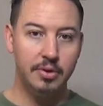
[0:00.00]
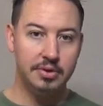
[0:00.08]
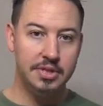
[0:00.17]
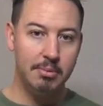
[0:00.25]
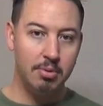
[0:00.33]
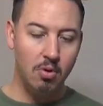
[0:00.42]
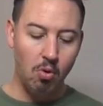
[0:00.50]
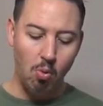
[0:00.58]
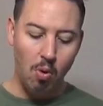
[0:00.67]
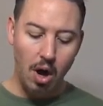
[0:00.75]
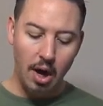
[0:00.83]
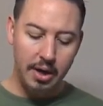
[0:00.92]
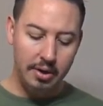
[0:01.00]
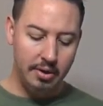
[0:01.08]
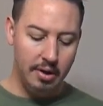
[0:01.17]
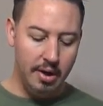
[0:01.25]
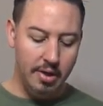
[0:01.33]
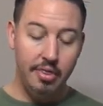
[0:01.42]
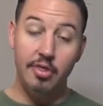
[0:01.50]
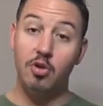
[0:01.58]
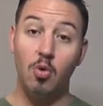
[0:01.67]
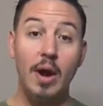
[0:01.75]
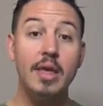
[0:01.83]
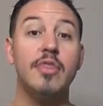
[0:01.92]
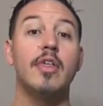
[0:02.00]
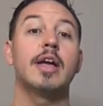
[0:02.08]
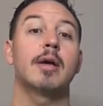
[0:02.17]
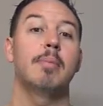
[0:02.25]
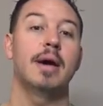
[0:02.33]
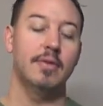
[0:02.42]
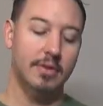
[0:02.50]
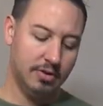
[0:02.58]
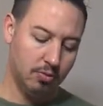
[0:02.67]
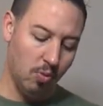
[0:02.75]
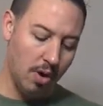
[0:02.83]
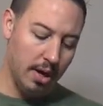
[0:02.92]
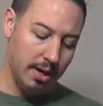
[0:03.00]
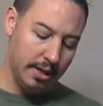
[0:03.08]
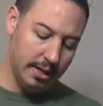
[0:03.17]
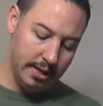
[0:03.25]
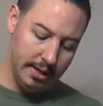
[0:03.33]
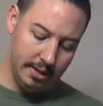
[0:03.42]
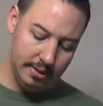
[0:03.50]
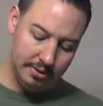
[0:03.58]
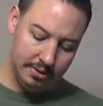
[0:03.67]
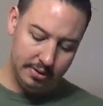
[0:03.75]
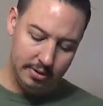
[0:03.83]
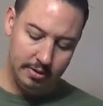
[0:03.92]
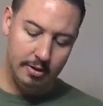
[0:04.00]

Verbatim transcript: your typical wand. The great thing about this wand is